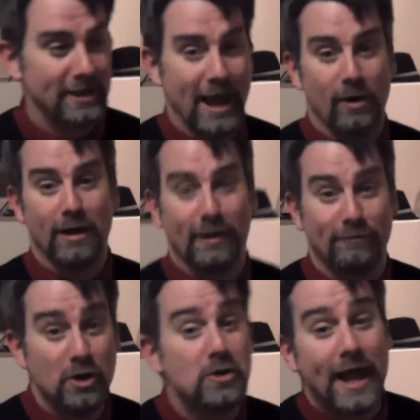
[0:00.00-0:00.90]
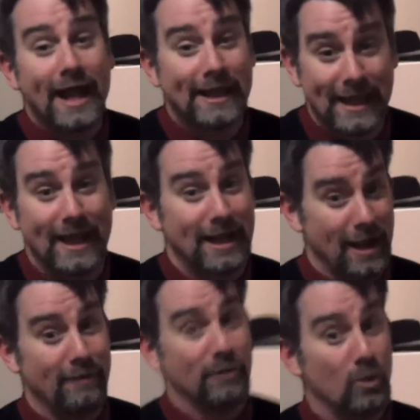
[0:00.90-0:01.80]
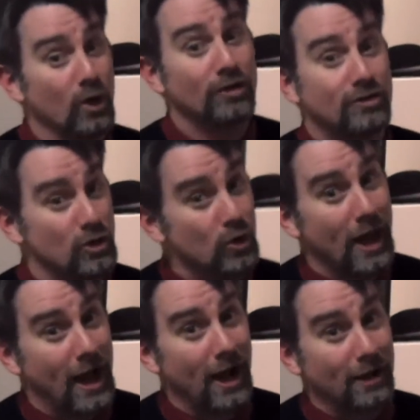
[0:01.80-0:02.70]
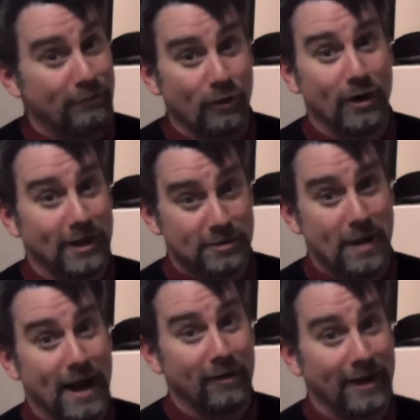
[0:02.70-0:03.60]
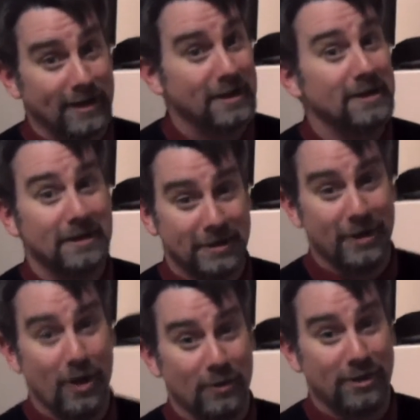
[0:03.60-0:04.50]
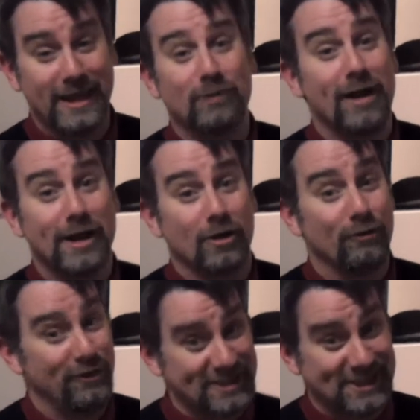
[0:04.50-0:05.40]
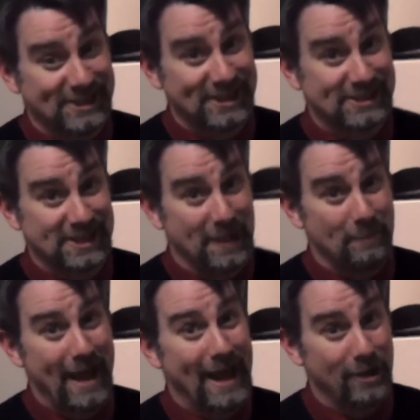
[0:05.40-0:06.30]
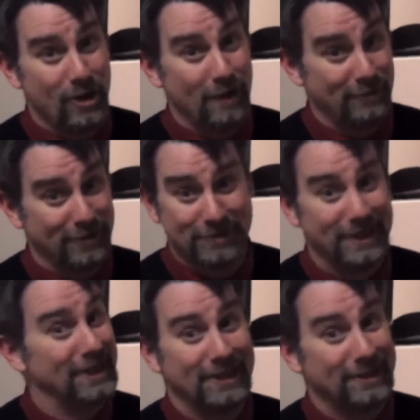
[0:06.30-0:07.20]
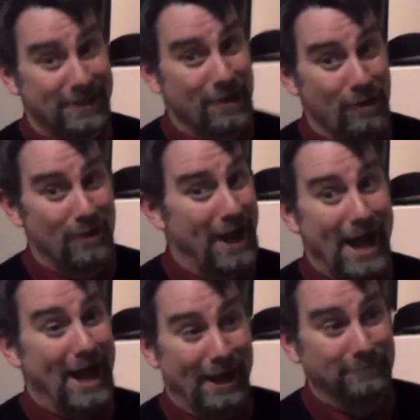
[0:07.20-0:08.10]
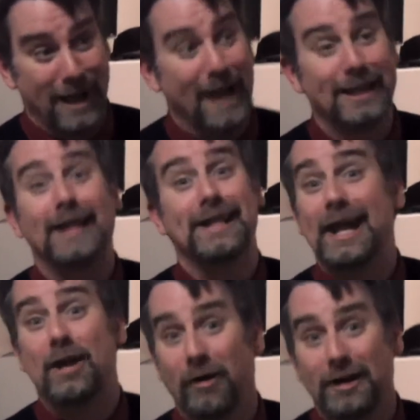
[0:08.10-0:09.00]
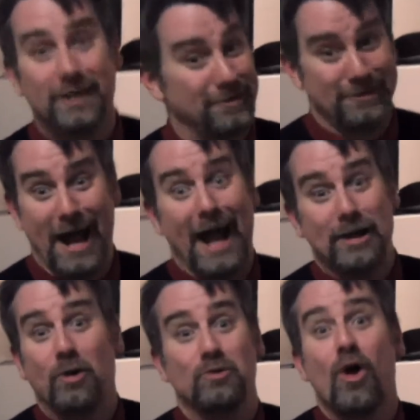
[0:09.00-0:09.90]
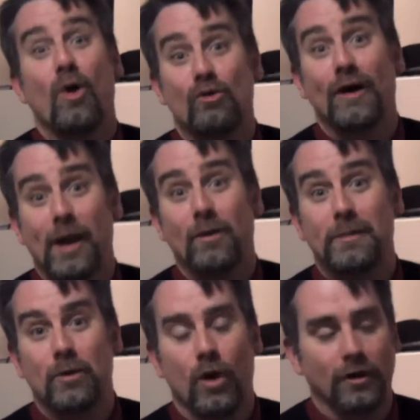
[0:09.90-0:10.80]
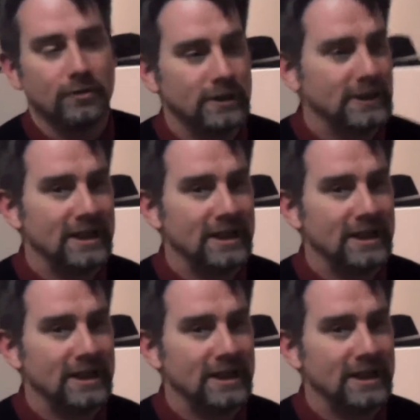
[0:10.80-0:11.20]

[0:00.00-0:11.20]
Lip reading: Now, if you can't think of a worse gulag for an aspiring, theoretical physicist than the patent office, I'd like to hear it, because I don't know one that would be worse.